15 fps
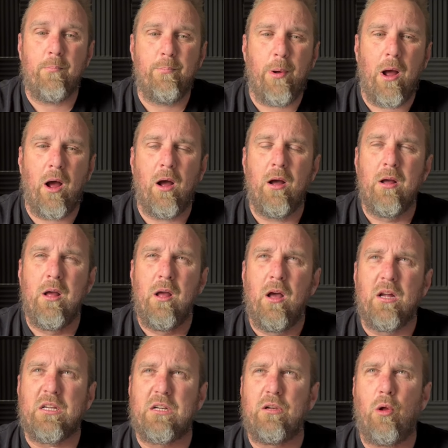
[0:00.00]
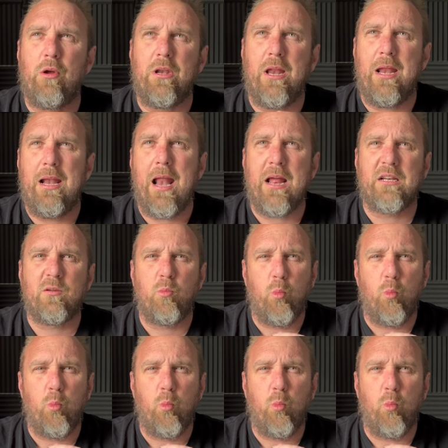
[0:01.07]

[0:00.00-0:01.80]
but a slightly less